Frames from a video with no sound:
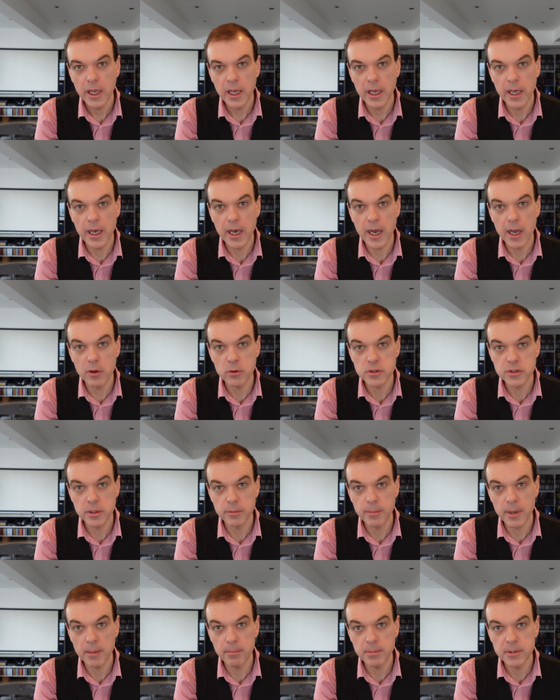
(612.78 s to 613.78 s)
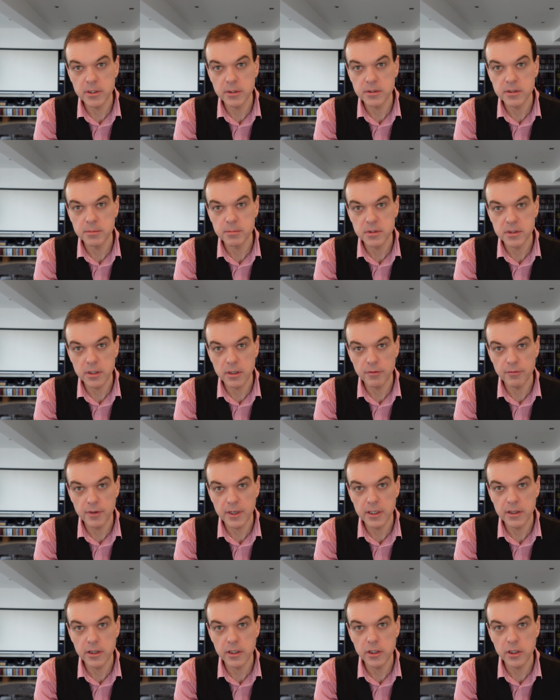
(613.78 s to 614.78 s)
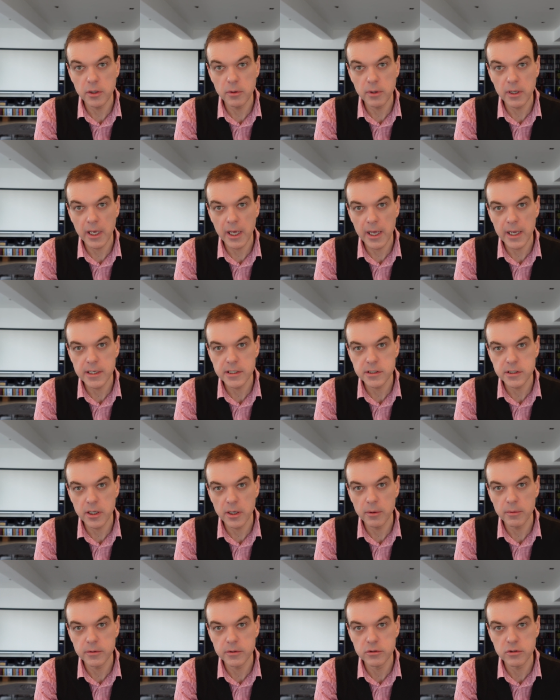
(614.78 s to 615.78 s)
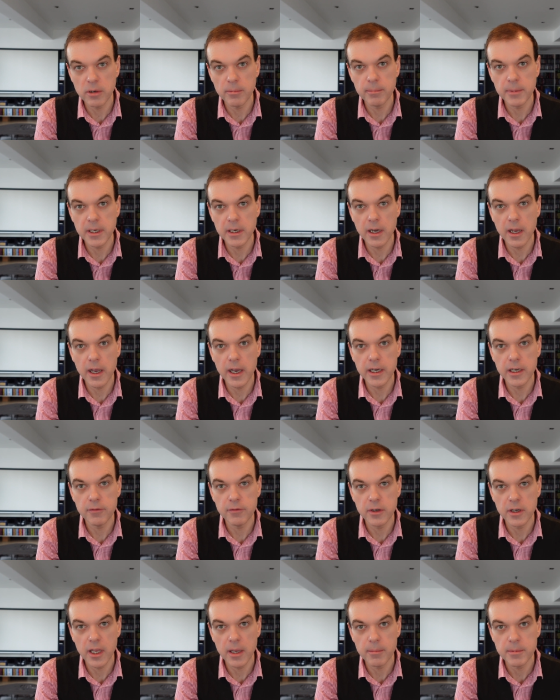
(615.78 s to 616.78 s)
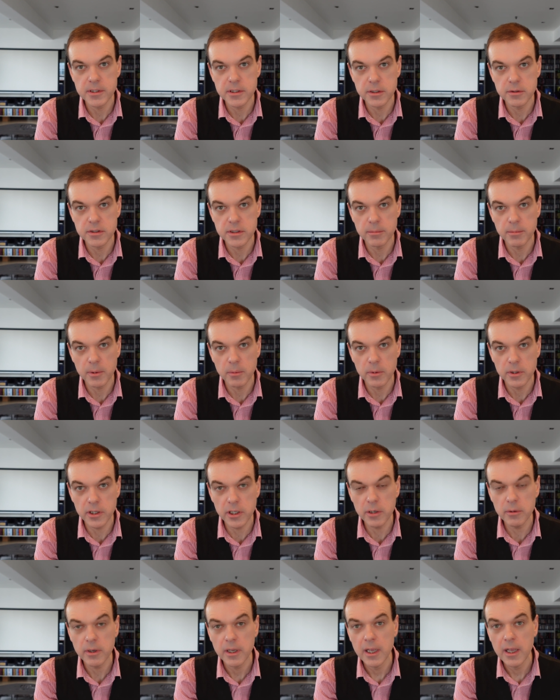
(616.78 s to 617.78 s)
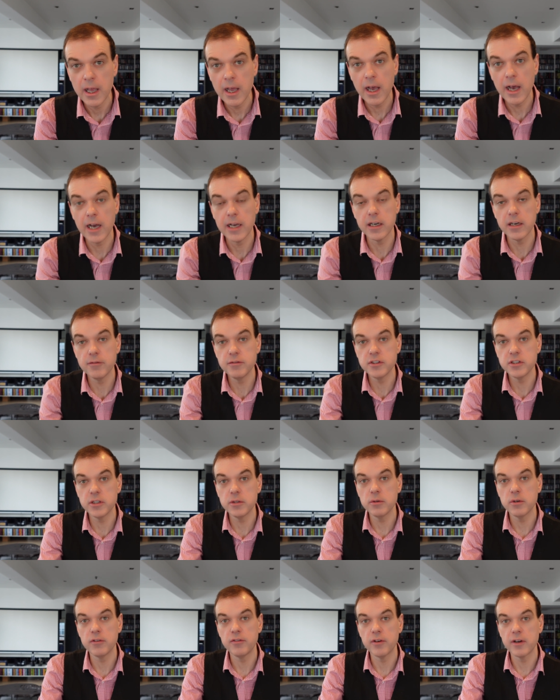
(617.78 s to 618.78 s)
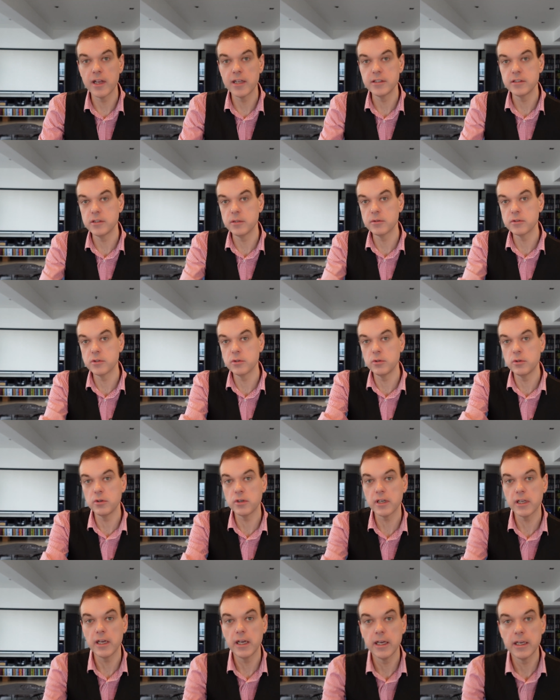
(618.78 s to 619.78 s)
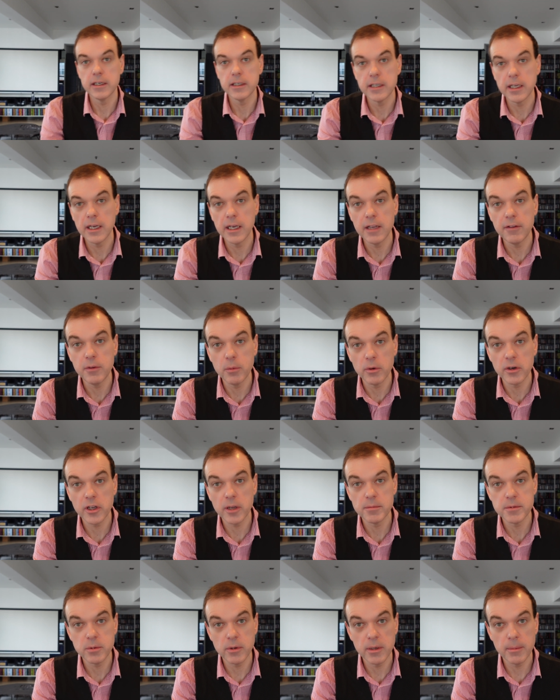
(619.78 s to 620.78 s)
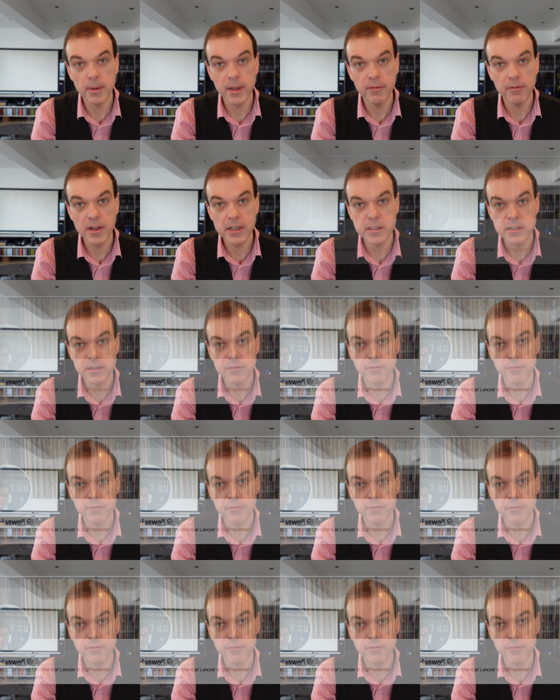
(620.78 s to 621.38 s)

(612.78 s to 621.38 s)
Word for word: Uh, I also might be doing some stuff in the UK, so drop me a line if you'd like me to do something with you. I'd love to if you'd like to do a talk, and uh, if you want to come to one of my events,